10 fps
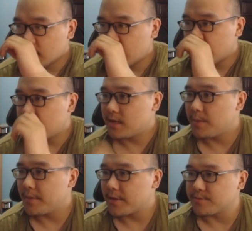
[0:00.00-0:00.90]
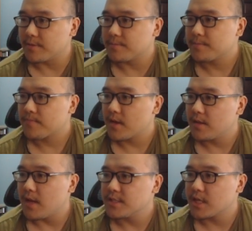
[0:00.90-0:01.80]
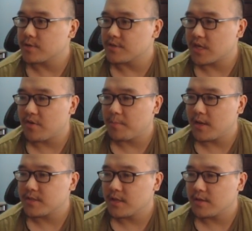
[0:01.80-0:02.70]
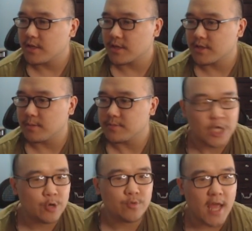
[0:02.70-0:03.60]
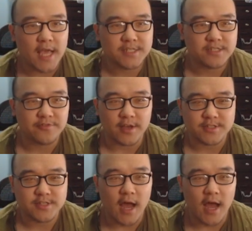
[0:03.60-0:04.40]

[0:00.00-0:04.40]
And then we got this one. The unscheduled server maintenance thing, it took them 2 days to fix.